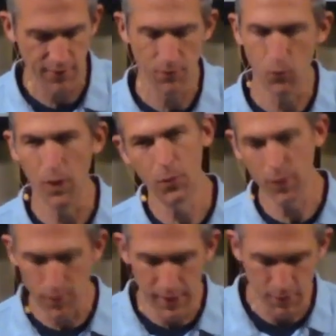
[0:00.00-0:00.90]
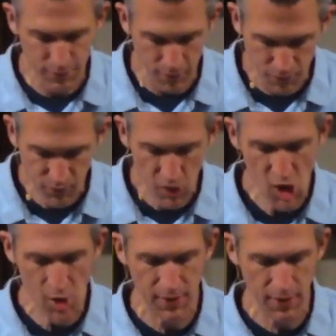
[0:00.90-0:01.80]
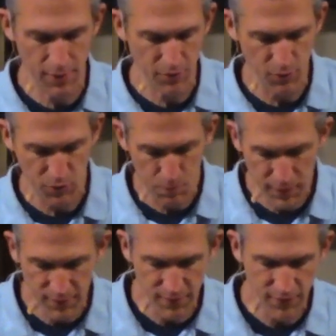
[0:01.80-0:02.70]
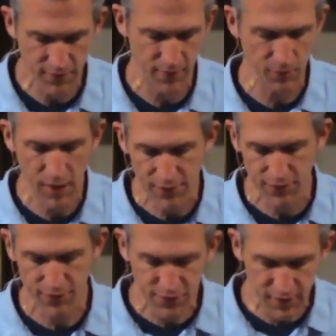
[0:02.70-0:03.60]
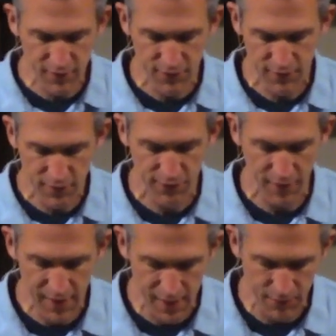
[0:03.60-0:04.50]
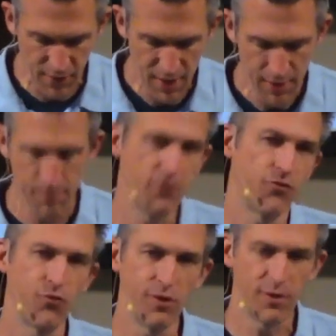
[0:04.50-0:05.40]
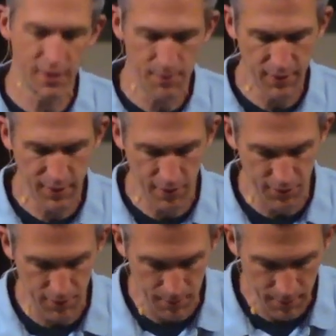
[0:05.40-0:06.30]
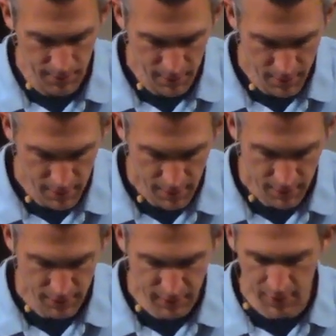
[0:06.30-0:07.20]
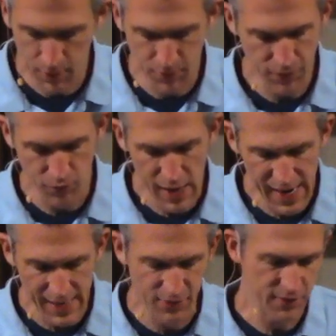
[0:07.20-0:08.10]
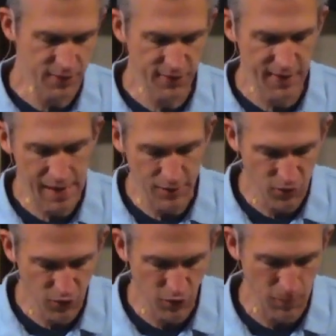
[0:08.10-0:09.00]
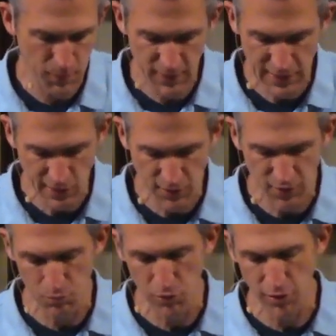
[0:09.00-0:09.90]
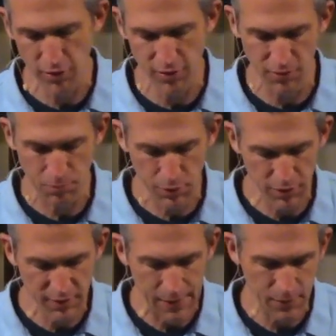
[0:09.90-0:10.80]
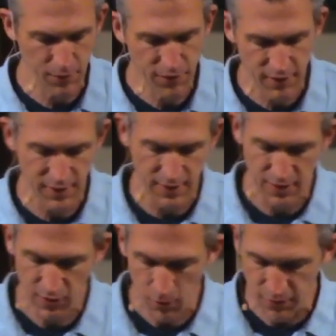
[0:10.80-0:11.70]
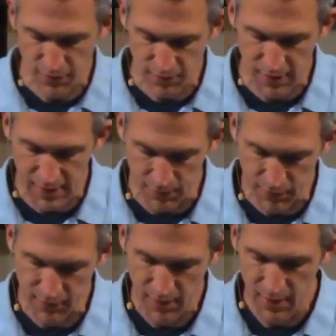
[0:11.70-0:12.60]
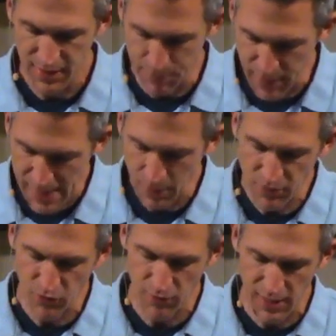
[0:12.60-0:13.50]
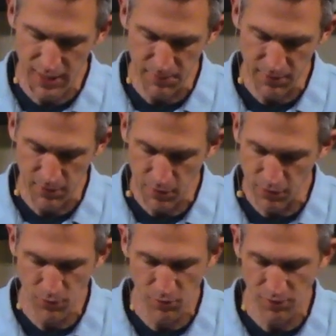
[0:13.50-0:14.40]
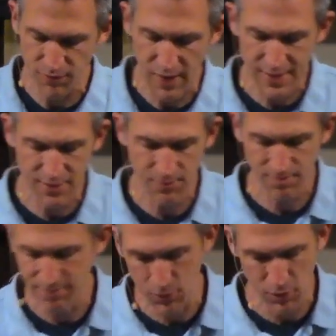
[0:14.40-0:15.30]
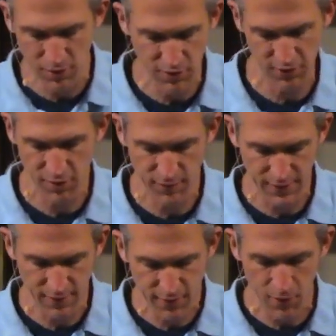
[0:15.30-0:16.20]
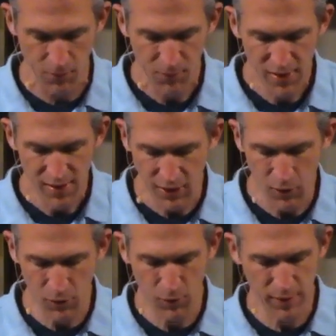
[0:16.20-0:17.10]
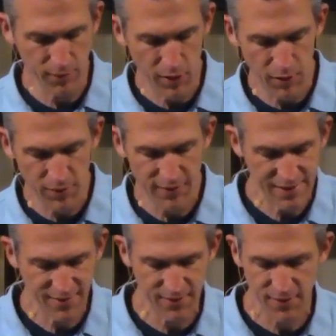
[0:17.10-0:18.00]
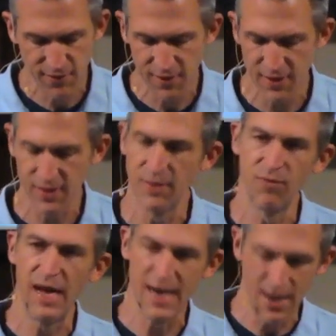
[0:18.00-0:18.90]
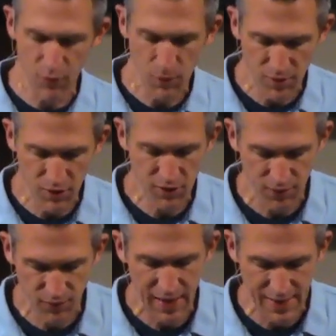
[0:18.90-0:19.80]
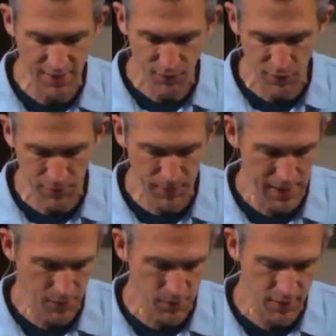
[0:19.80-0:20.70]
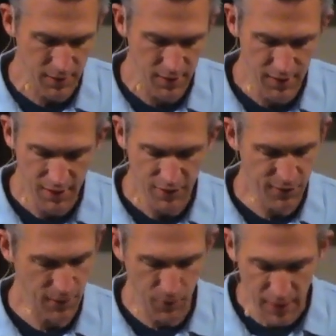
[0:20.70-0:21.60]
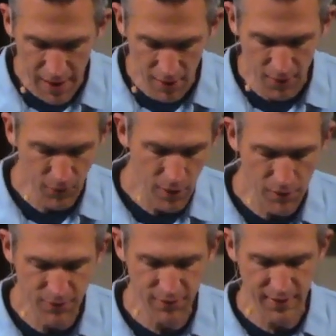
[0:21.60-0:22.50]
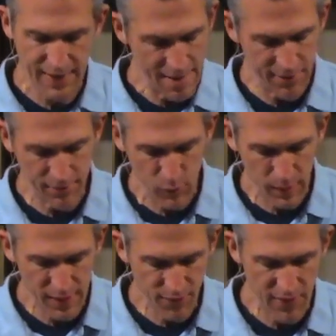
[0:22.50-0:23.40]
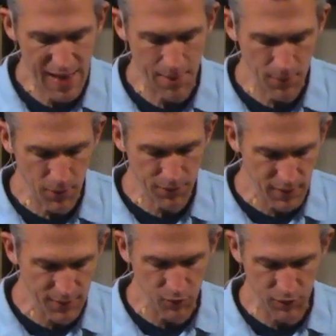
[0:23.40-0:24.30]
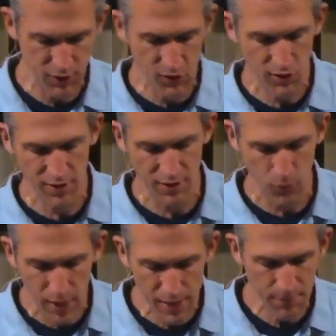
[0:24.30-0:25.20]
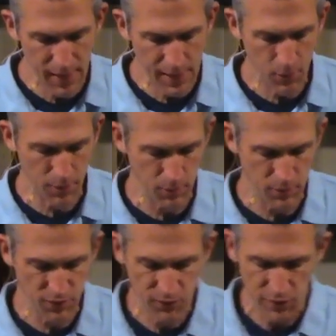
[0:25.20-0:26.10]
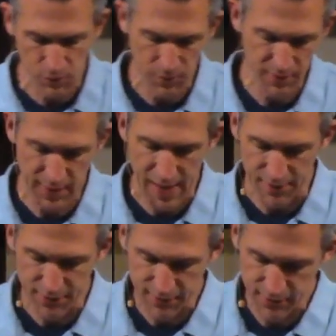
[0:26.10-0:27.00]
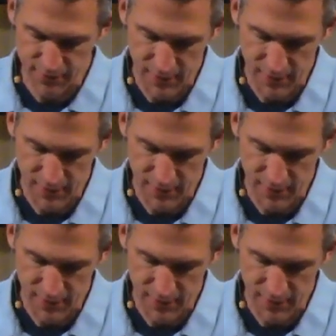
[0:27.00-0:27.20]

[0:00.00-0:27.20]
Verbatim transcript: and one went away to his own farm, another to his business, and the rest seized his slaves, mistreated them, and killed them. The king was enraged and sent out his troops, killed those murderers, and burned down their city. And he told his slaves, the banquet's ready, but those who were invited, they weren't deserving. So go to where the roads exit the city and invite everyone you can find to fill the banquet. So they went out on the roads, and they gathered everyone they found, both evil and good, and the wedding banquet was filled with guests.